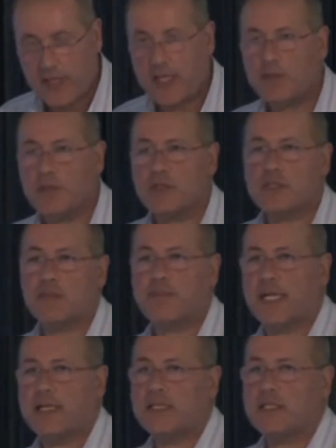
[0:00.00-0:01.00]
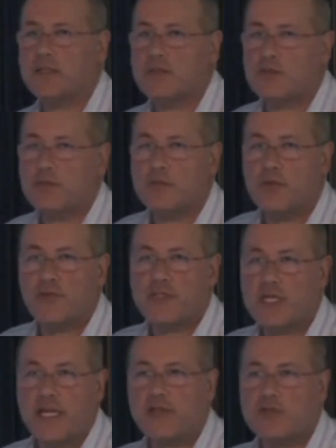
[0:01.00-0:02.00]
again because apparently he used to move
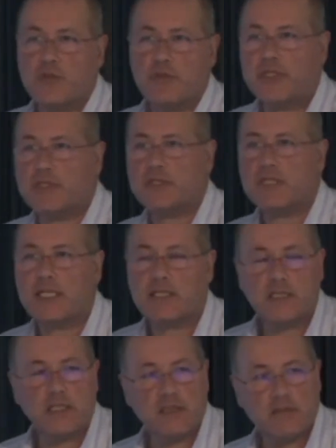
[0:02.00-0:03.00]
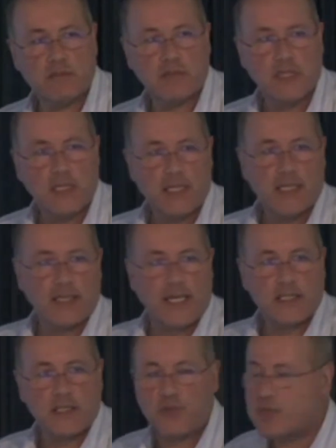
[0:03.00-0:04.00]
his legs so much that she had
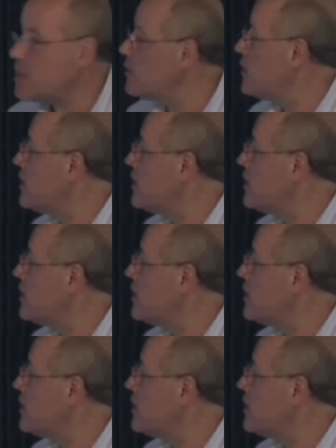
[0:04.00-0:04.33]
asked him to sleep in